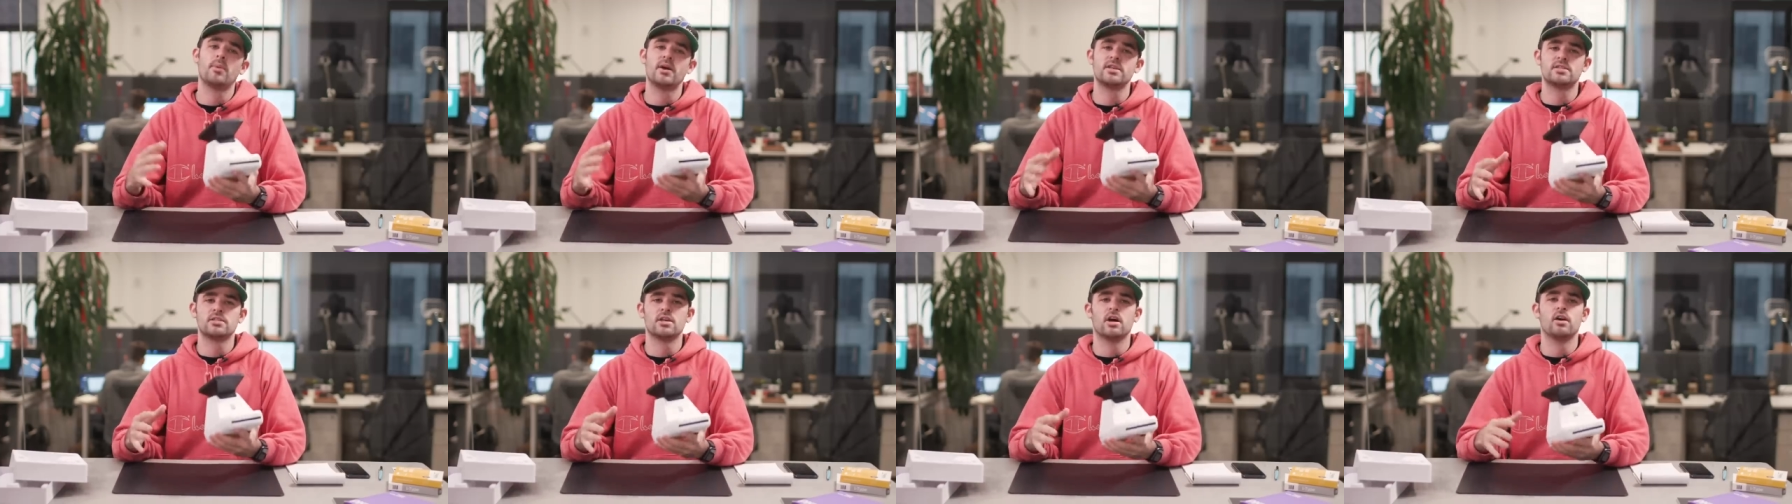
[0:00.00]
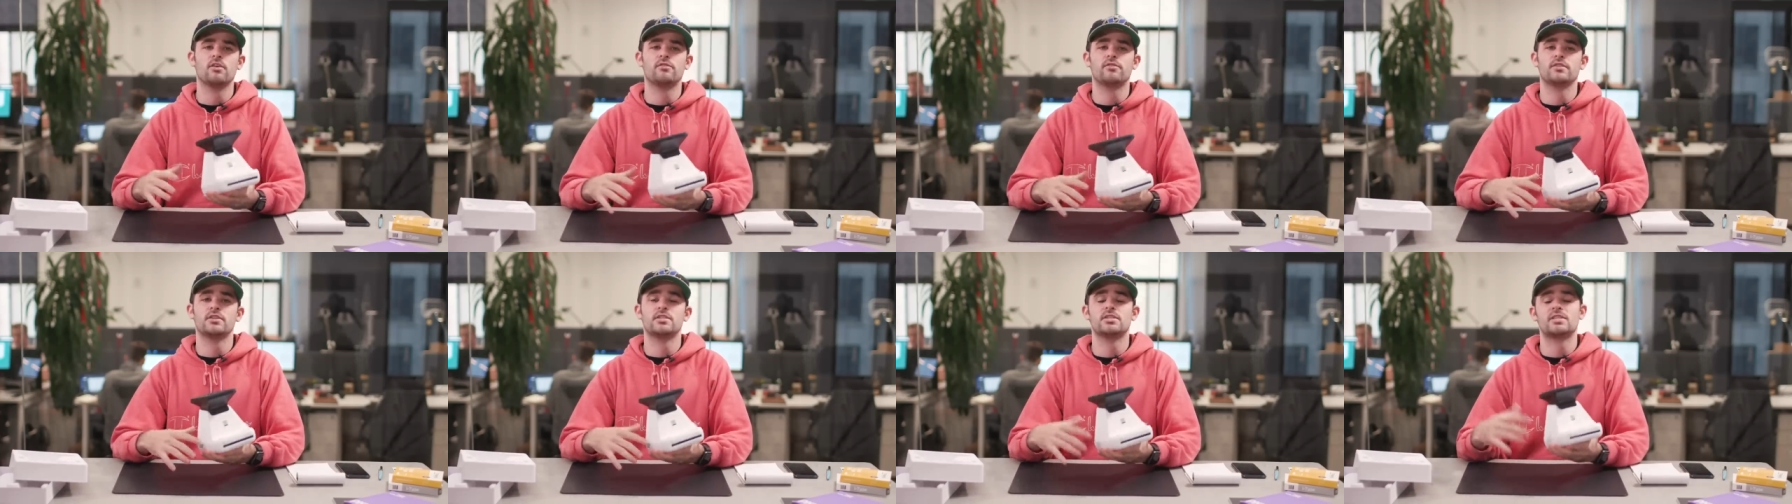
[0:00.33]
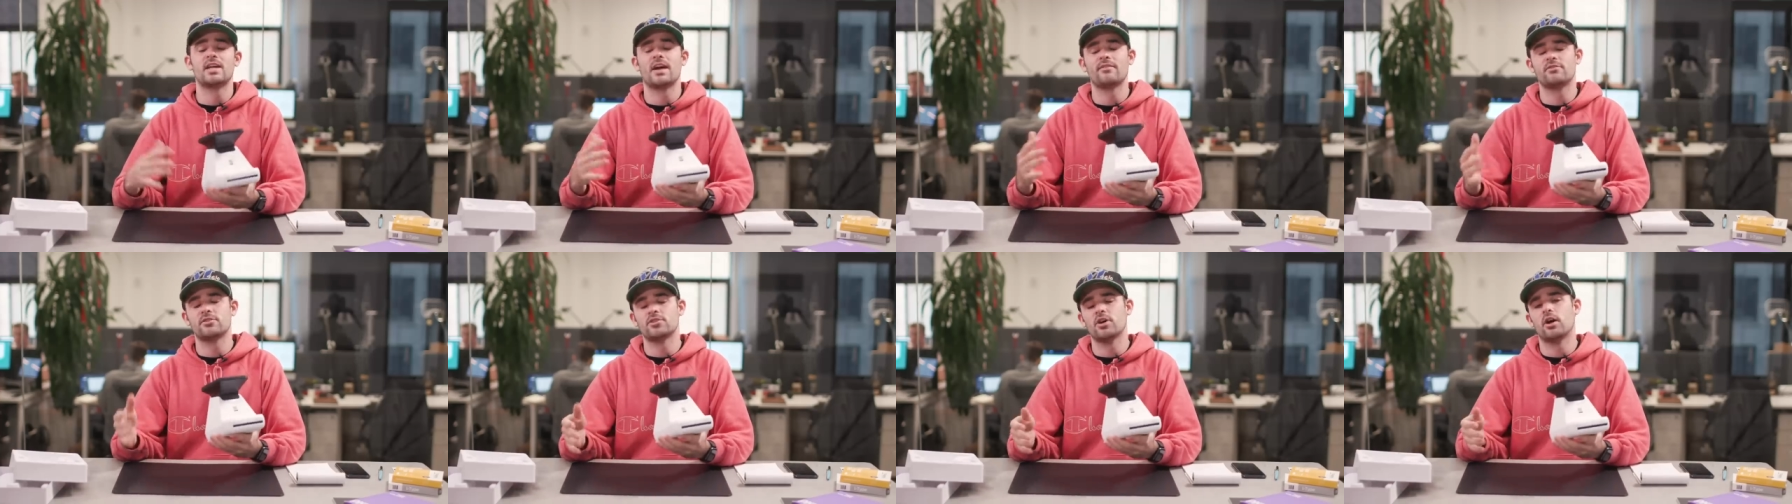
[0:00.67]
myself and
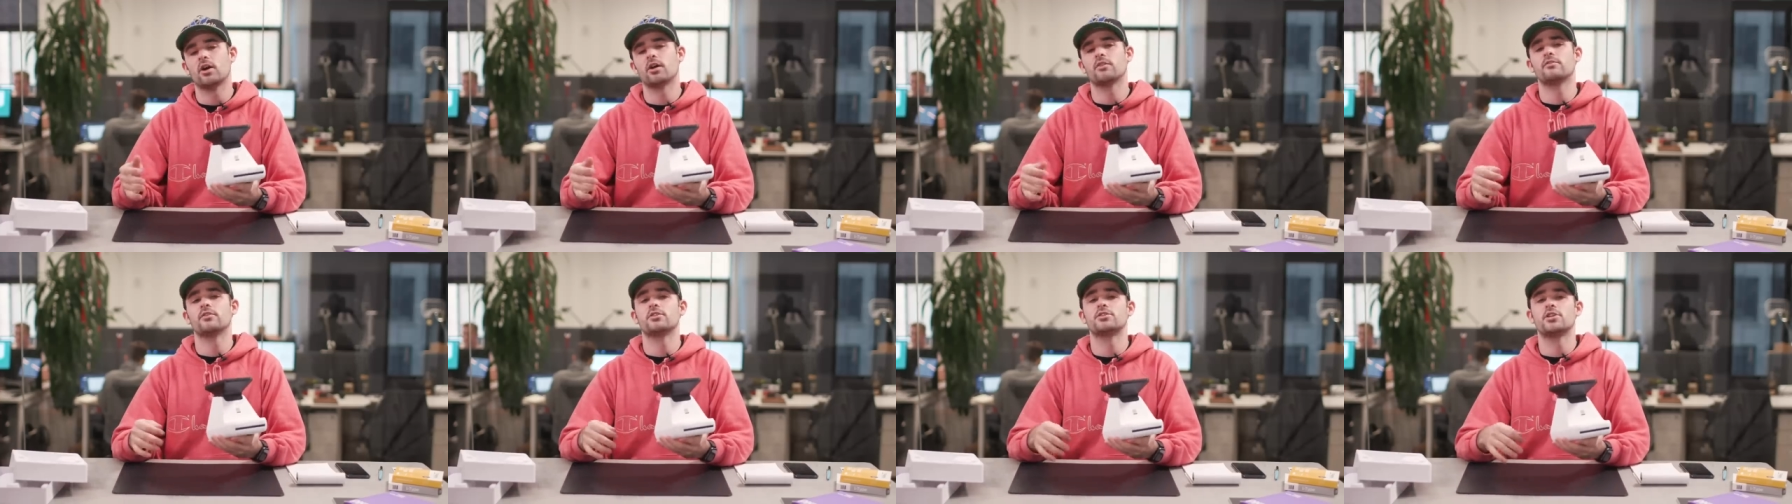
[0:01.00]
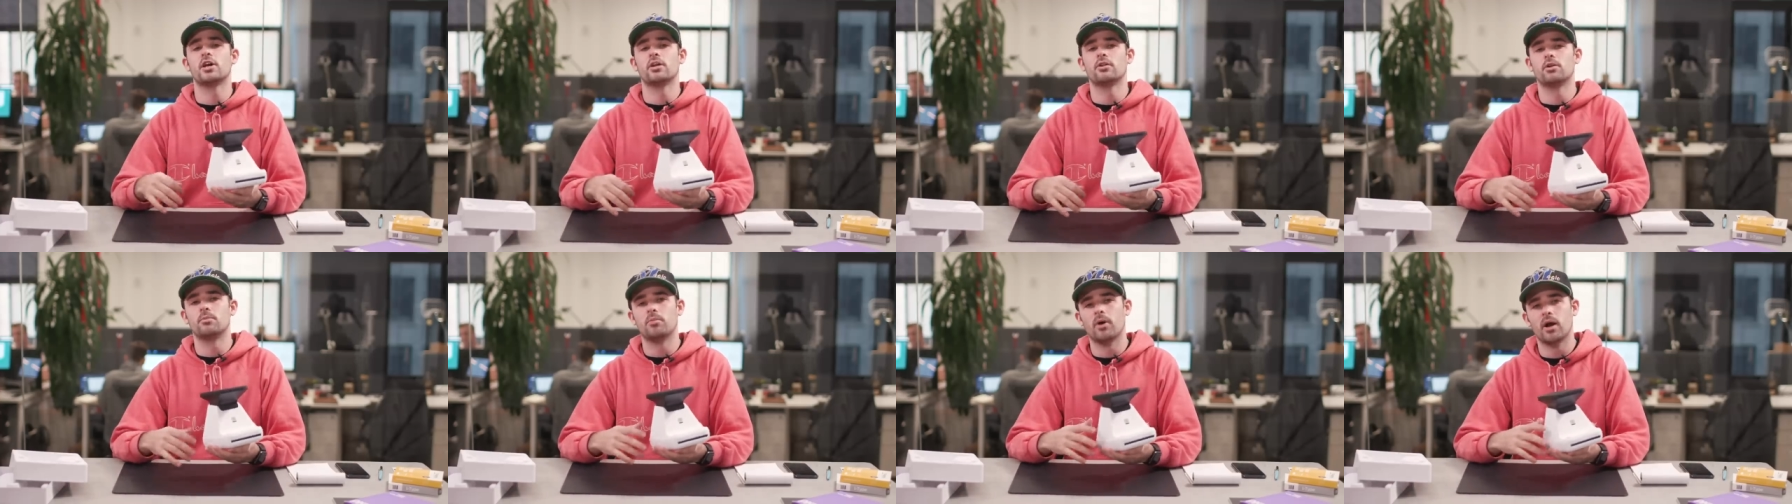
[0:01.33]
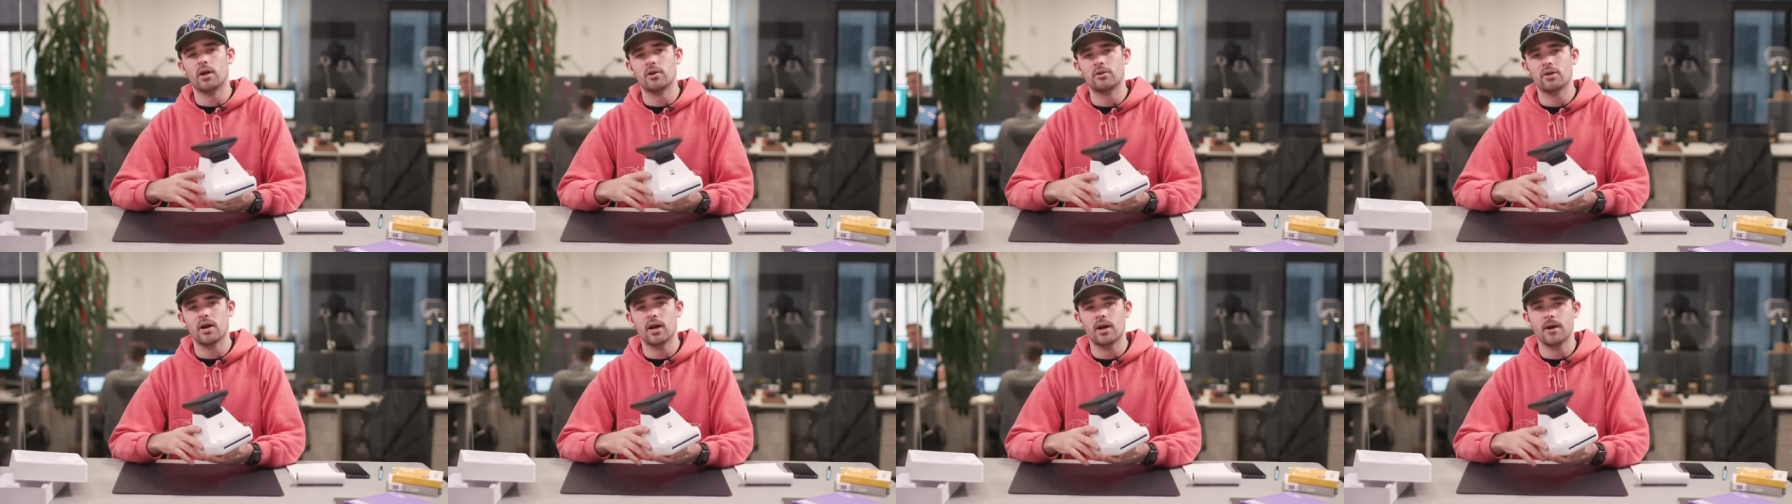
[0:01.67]
staff photographer Chandler
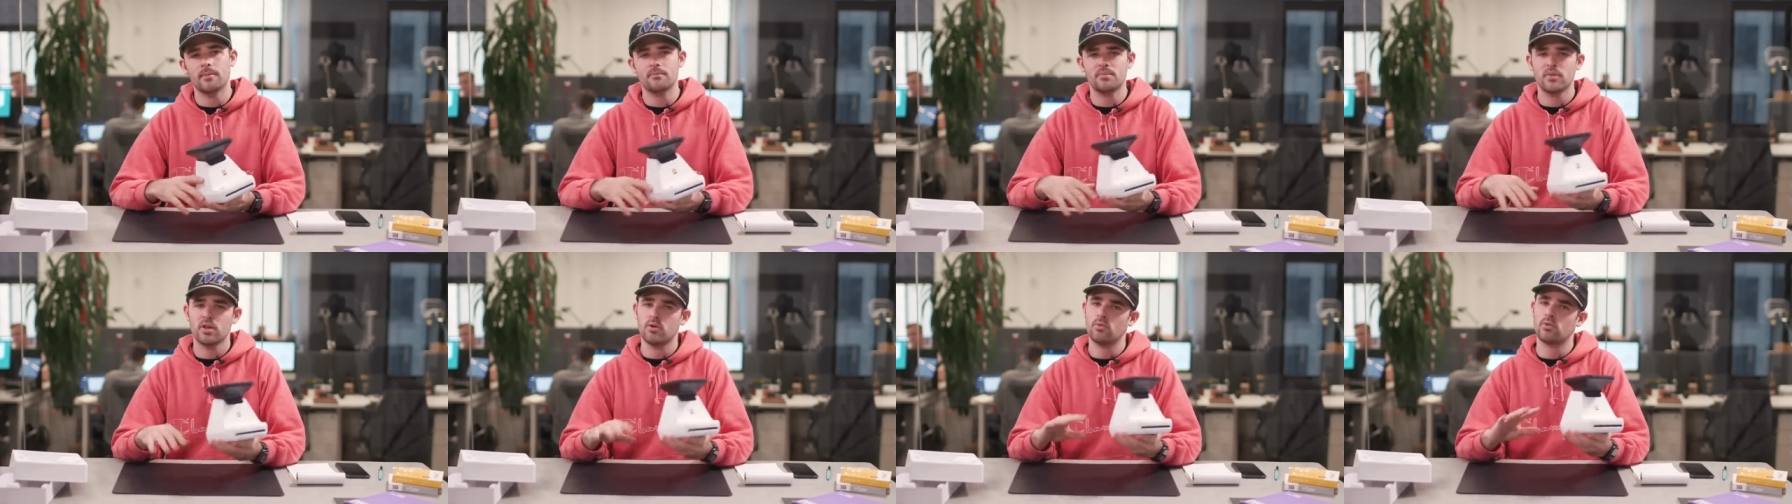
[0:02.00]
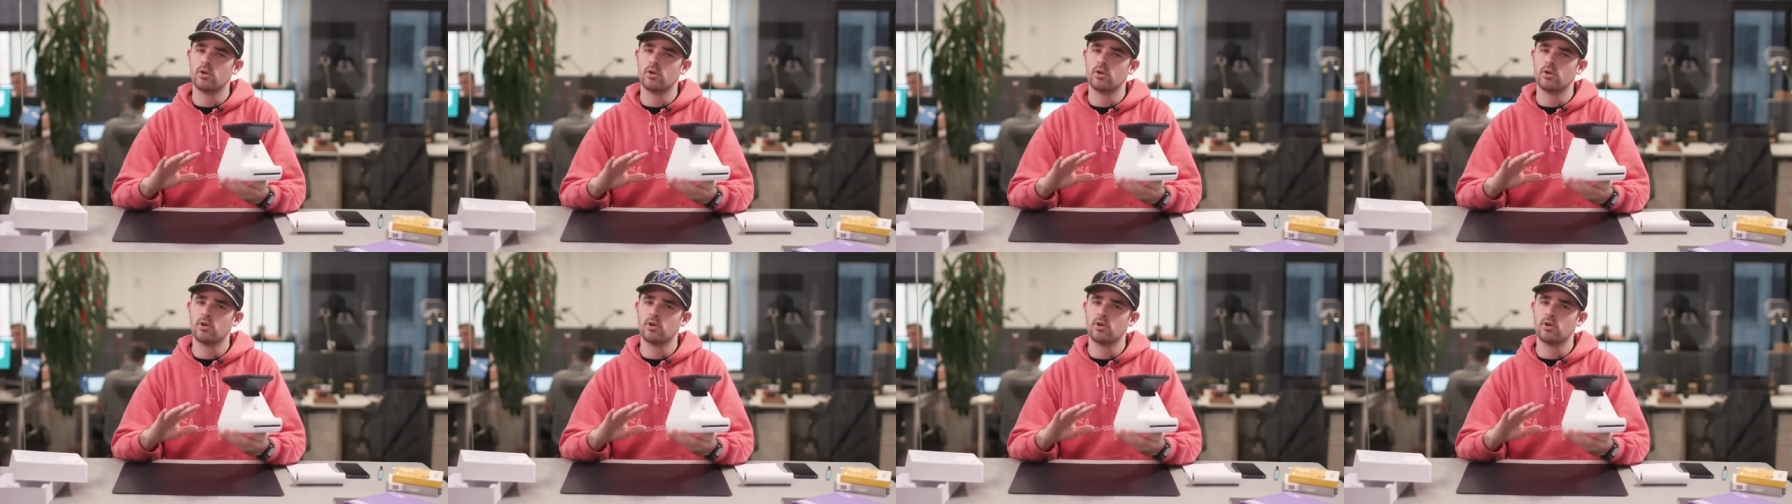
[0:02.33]
Bondurant.